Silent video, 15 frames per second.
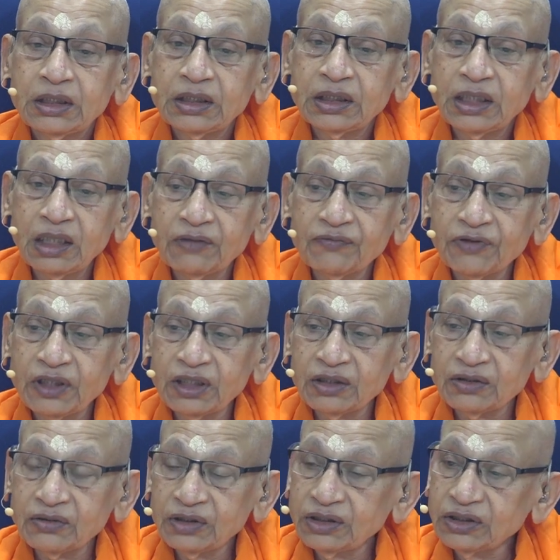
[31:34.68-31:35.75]
Therefore,
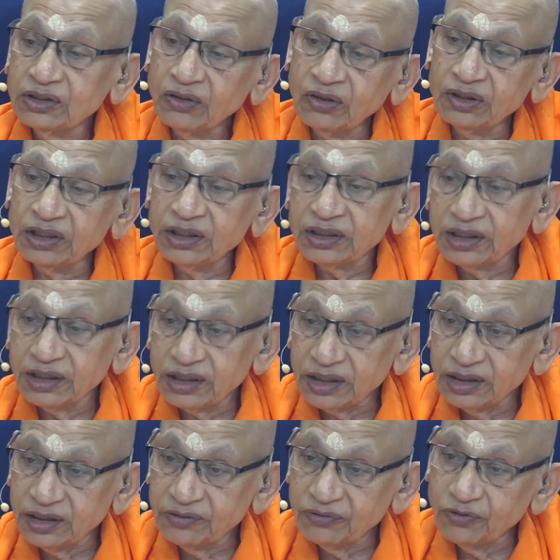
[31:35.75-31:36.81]
it is already
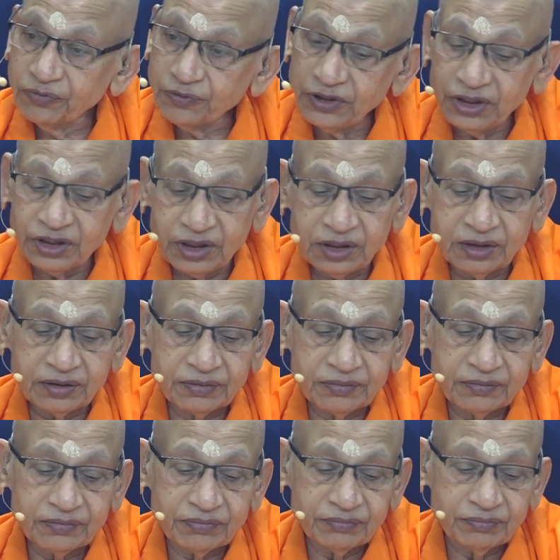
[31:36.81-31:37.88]
stated in Upanishad,
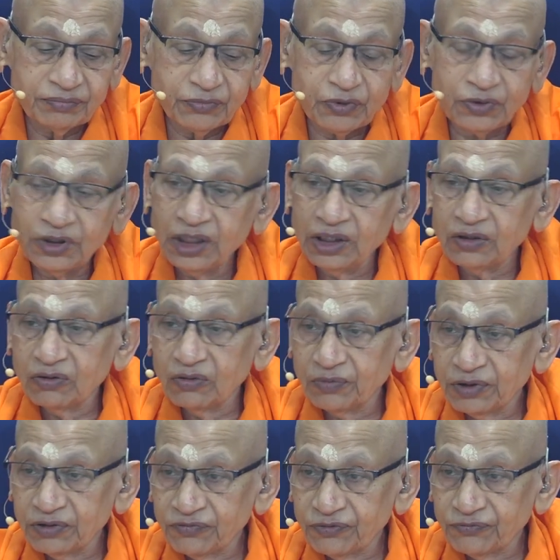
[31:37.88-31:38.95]
Bhudanik
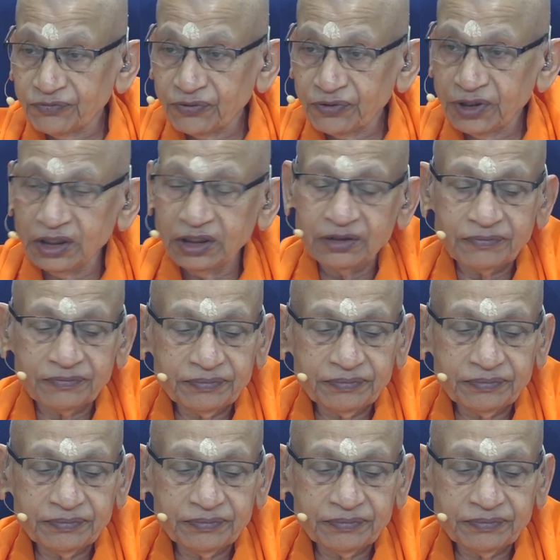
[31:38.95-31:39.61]
Upanishad 148.